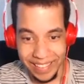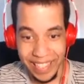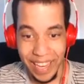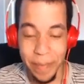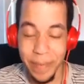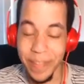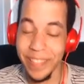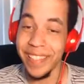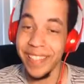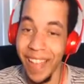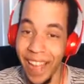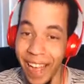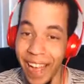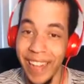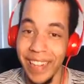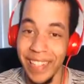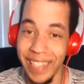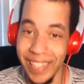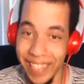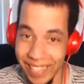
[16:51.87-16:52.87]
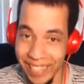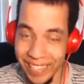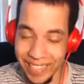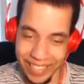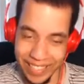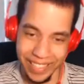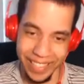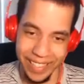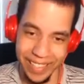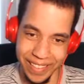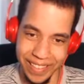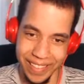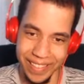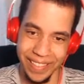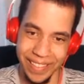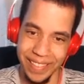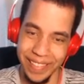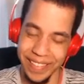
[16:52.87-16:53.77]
game is not easy.